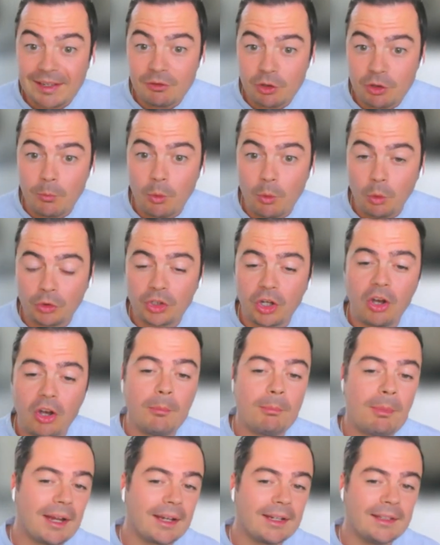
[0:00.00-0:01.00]
give you more
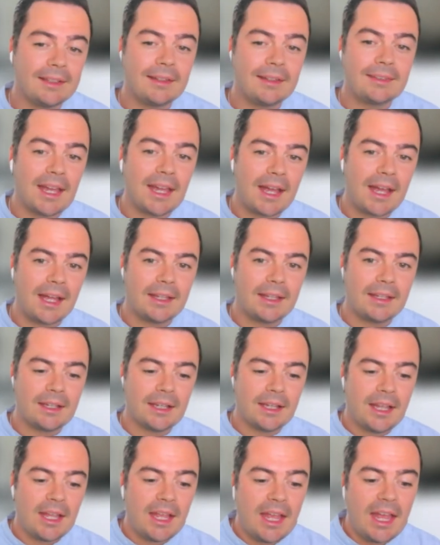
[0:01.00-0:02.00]
time back in the day,
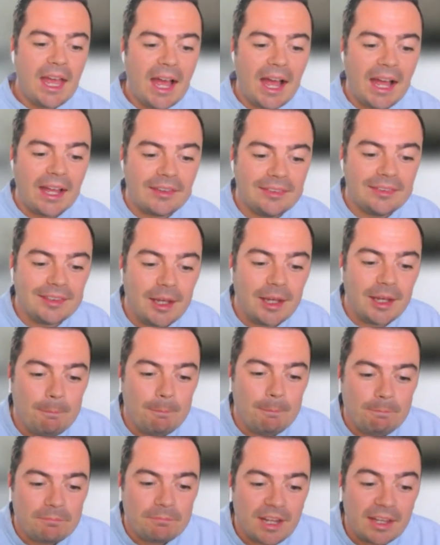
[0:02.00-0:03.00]

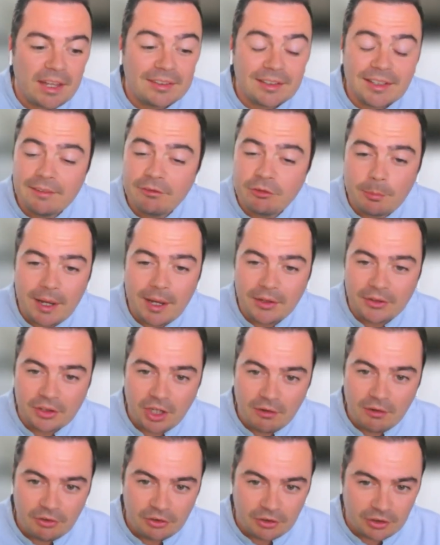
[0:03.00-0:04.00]
and deliver better
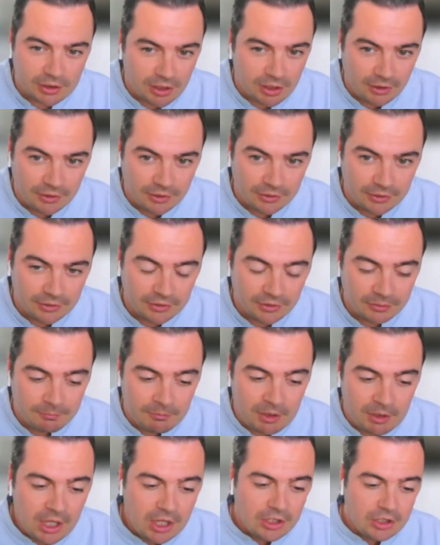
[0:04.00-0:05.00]
service to
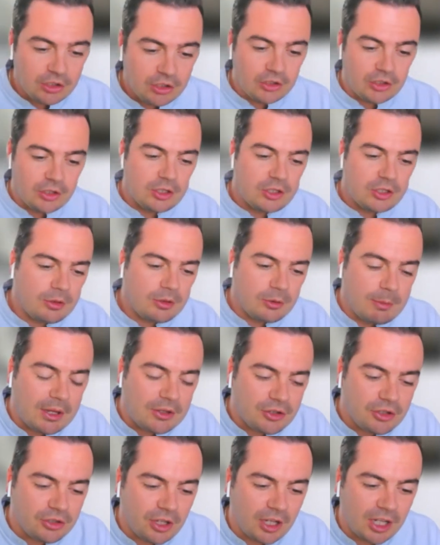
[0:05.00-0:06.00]
clients.
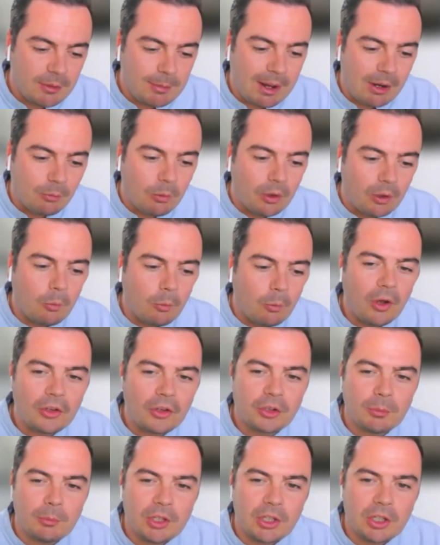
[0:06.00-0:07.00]
You mentioned earlier about
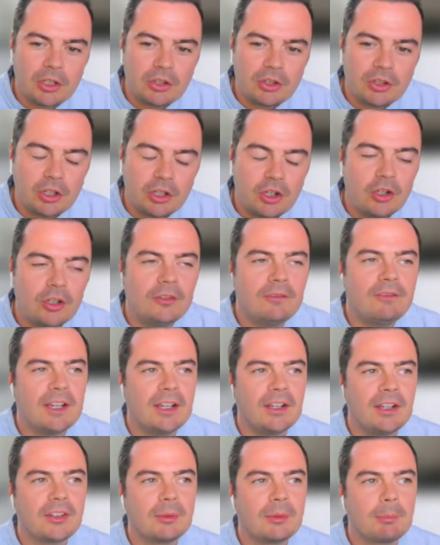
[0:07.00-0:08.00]
what are some of the
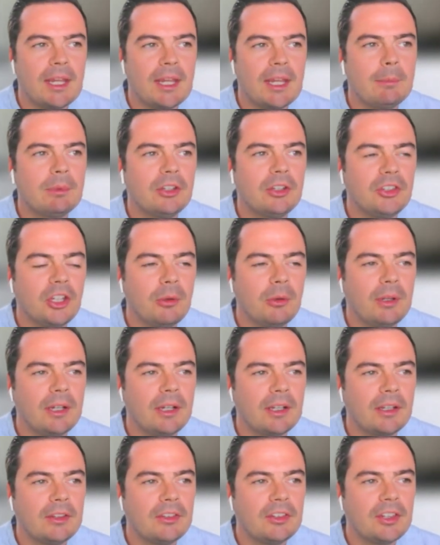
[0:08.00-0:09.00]
good things that people are
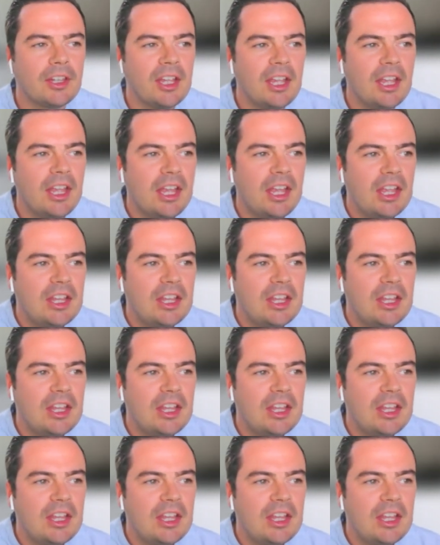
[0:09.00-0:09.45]
doing, and